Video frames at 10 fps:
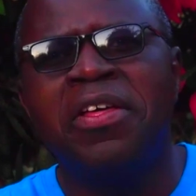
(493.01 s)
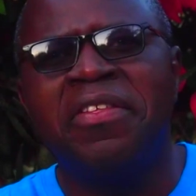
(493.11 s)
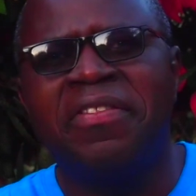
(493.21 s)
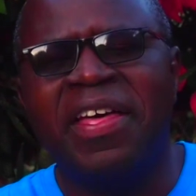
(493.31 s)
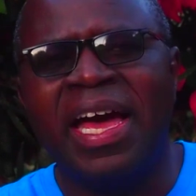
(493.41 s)

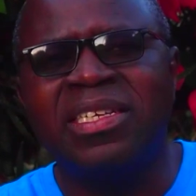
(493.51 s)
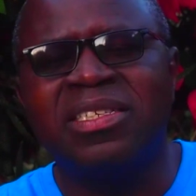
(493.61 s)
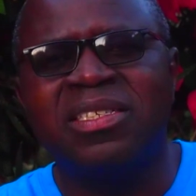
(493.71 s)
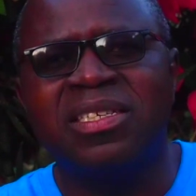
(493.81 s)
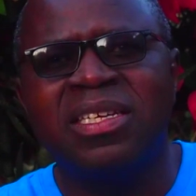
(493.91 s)

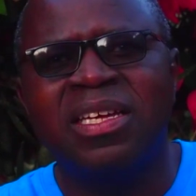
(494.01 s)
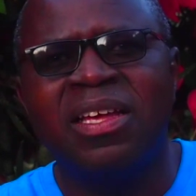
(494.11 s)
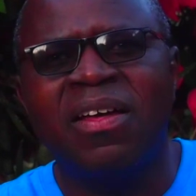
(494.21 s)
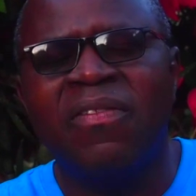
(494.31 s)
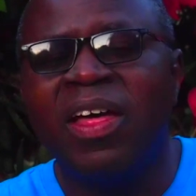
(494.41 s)
that
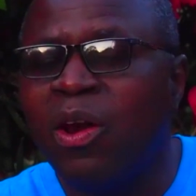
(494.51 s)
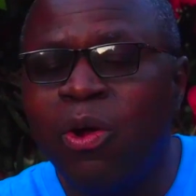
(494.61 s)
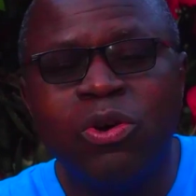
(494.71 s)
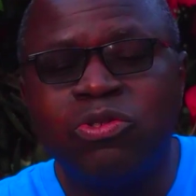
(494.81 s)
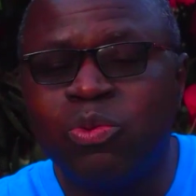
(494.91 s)
the
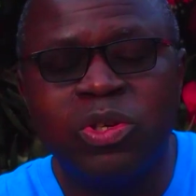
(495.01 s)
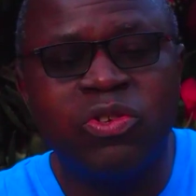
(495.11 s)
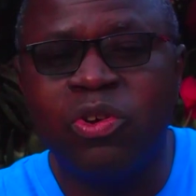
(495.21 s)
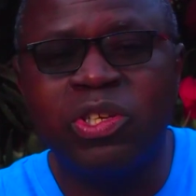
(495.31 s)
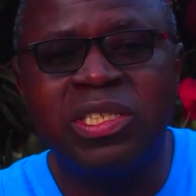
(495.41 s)
Lord will
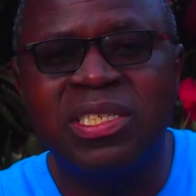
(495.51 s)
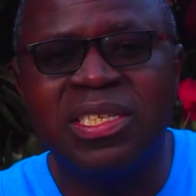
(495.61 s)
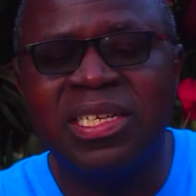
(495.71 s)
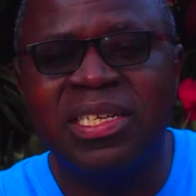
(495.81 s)
not